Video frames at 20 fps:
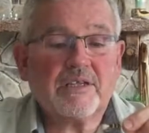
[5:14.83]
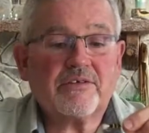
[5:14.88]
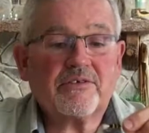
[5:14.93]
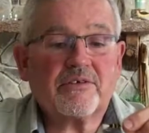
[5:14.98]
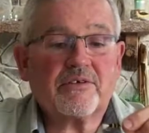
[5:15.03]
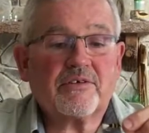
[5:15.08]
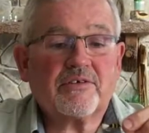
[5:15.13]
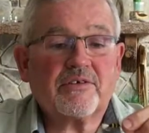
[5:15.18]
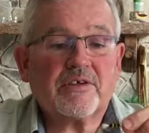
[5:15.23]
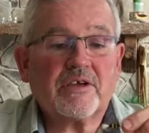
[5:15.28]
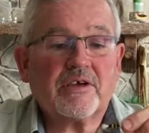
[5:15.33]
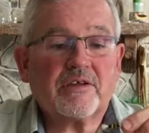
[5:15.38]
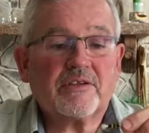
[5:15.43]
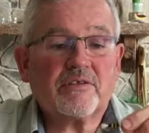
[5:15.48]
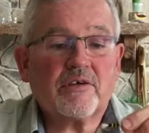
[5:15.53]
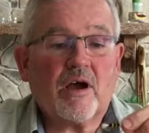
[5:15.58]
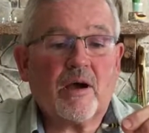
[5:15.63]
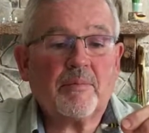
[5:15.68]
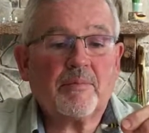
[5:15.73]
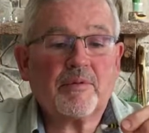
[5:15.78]
easier to see on
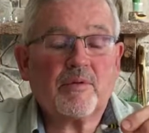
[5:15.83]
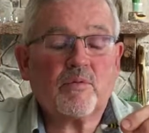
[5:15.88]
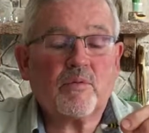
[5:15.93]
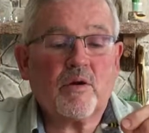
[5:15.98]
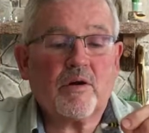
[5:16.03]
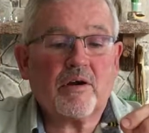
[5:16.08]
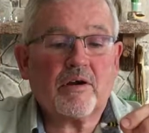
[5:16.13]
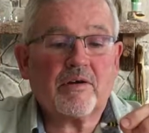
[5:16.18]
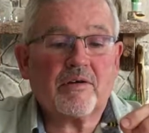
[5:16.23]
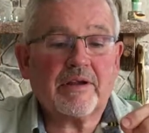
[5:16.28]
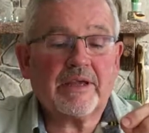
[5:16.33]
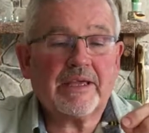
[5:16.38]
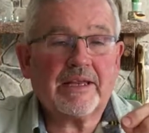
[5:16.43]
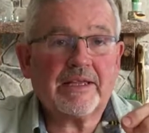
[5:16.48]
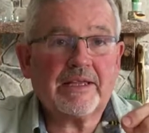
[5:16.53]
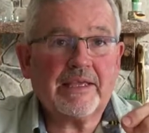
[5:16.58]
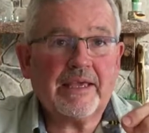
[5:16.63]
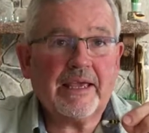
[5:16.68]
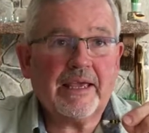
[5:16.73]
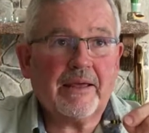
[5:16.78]
top of the water. And
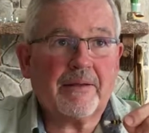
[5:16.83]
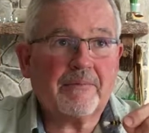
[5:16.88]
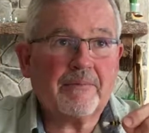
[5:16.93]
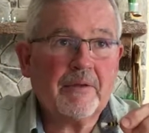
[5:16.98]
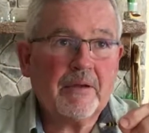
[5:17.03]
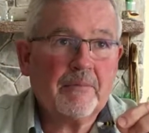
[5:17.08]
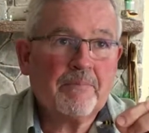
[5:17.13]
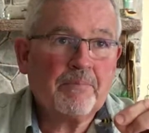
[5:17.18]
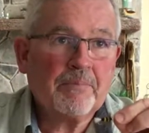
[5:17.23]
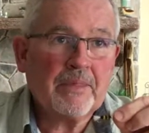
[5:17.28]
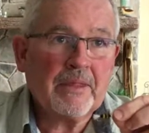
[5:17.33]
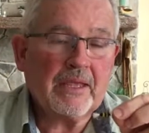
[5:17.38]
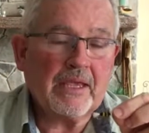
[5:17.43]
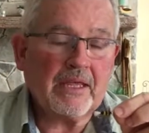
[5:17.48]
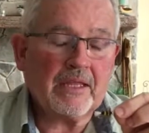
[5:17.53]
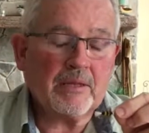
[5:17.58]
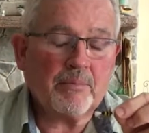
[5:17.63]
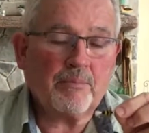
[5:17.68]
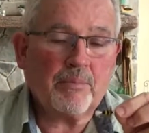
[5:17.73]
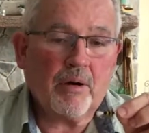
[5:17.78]
again,
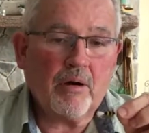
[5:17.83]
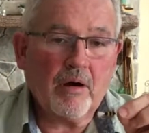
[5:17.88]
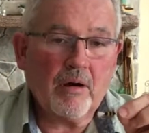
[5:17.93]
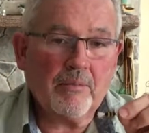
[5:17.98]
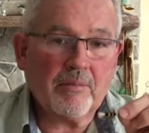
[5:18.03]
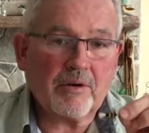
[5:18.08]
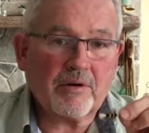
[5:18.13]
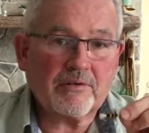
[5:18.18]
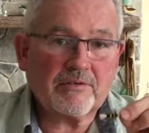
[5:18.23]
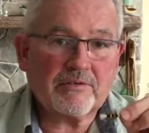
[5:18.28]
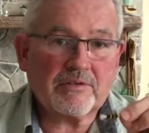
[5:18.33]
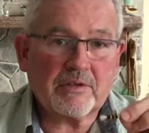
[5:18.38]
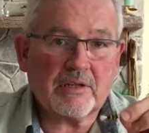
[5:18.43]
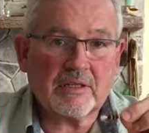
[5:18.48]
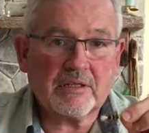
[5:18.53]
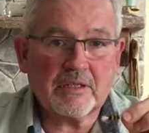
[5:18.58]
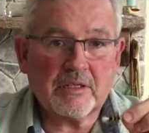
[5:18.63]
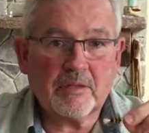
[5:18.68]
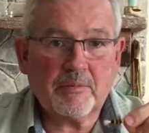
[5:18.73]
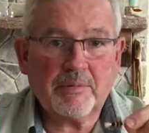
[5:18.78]
in the bombers,
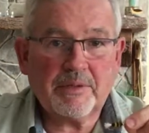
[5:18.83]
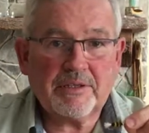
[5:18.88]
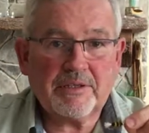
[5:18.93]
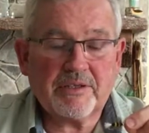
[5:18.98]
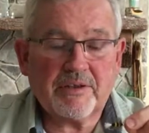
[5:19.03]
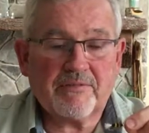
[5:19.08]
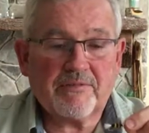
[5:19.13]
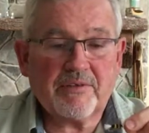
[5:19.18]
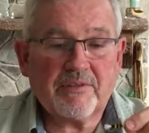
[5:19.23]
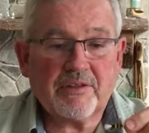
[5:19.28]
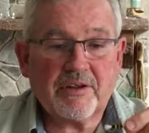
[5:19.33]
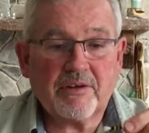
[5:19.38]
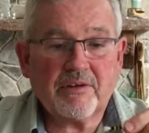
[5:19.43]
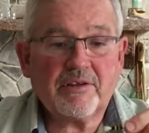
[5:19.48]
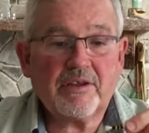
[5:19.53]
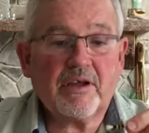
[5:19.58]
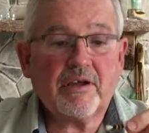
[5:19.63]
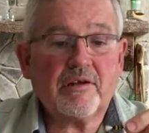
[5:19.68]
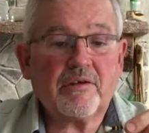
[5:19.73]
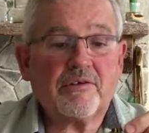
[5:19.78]
a little bit different.
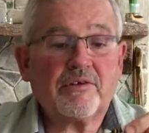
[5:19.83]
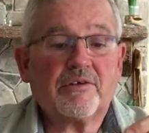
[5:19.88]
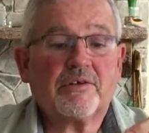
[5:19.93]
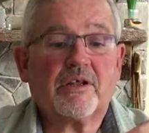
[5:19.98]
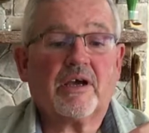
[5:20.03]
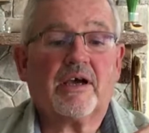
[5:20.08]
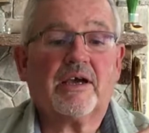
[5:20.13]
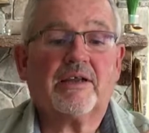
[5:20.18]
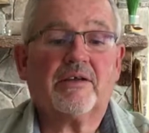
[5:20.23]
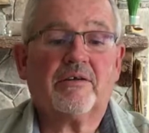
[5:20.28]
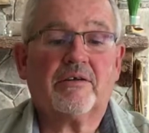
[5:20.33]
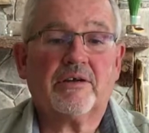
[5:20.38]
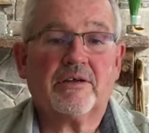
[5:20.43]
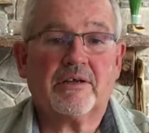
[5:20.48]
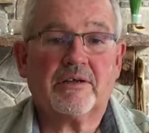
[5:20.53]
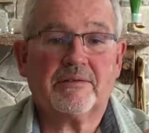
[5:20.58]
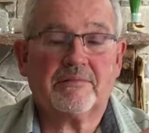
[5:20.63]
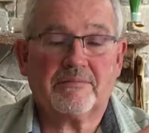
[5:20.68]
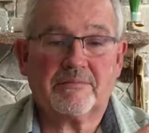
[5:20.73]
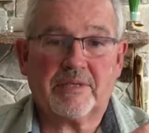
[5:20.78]
They're tied on
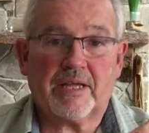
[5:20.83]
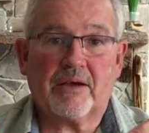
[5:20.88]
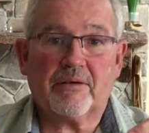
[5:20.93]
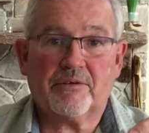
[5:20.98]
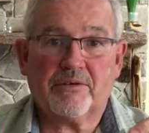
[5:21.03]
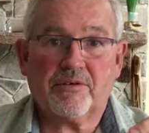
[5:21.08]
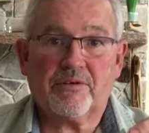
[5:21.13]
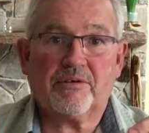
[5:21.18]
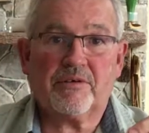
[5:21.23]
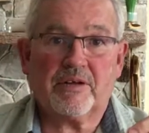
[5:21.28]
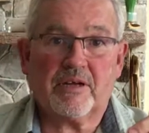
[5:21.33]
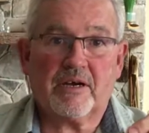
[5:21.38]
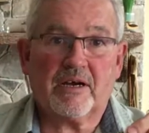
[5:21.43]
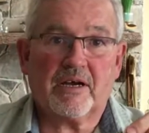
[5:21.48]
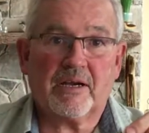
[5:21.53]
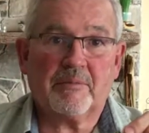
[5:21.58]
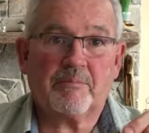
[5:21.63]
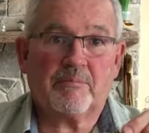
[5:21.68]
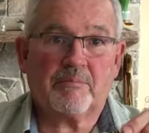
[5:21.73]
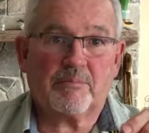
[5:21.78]
a downturned
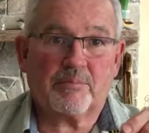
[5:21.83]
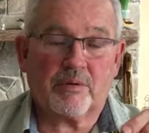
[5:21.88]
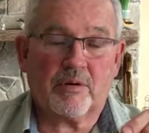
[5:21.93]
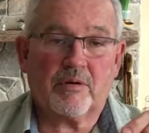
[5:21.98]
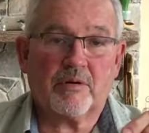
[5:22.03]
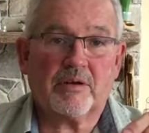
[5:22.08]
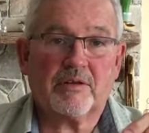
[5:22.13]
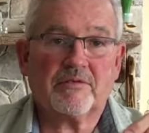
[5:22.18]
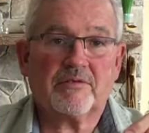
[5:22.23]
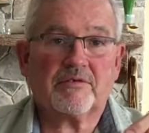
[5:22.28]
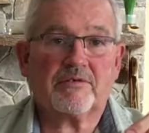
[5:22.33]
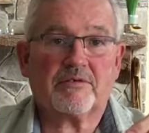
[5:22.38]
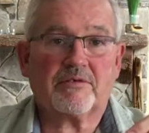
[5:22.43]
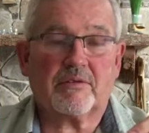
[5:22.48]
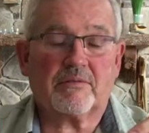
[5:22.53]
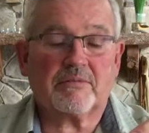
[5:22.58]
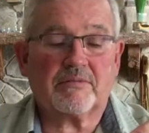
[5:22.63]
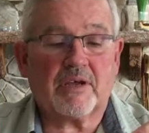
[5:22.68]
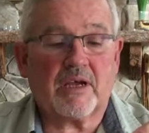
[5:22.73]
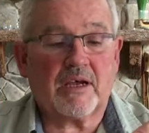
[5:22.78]
eye, bronze,
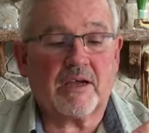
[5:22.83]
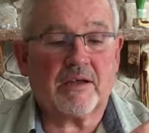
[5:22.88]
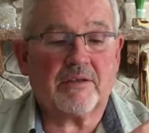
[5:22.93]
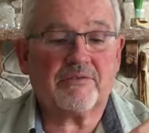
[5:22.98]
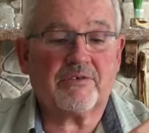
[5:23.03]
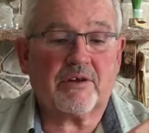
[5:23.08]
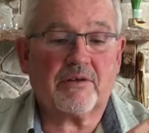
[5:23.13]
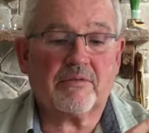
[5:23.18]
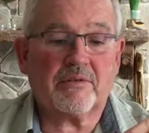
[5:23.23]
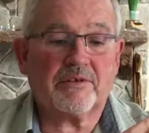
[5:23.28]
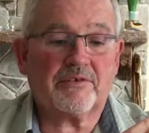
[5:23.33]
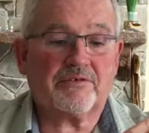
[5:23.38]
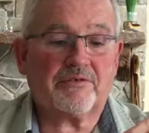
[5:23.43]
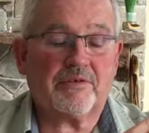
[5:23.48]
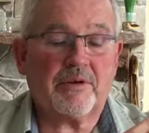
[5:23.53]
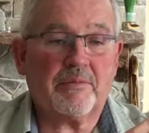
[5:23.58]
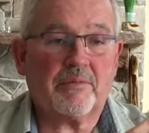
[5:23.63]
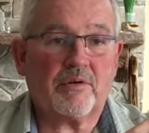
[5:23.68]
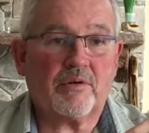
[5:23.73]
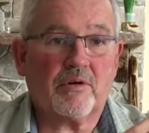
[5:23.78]
generally
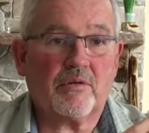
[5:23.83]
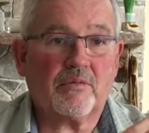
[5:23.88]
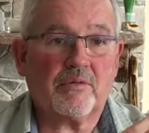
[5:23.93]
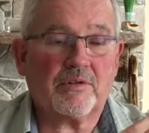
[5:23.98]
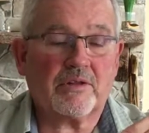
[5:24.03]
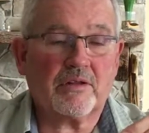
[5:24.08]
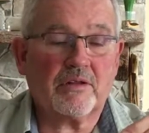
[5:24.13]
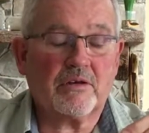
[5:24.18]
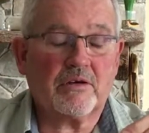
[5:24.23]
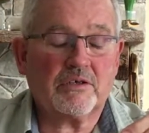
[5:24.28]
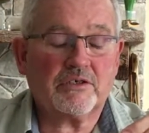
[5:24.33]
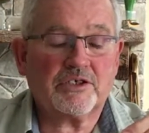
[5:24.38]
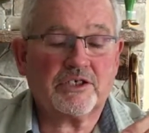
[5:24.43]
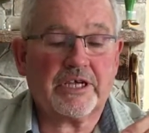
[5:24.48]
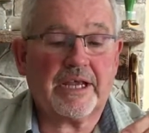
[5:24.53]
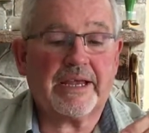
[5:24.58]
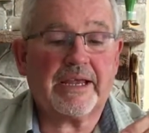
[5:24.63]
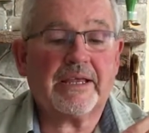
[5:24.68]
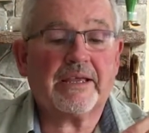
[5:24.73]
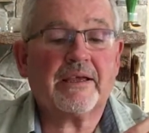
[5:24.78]
streamer hook with a long
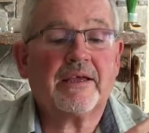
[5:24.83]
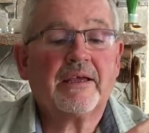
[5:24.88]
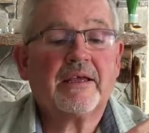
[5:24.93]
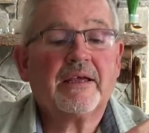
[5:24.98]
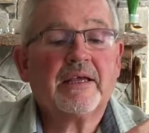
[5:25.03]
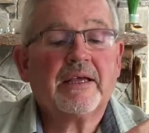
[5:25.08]
shank.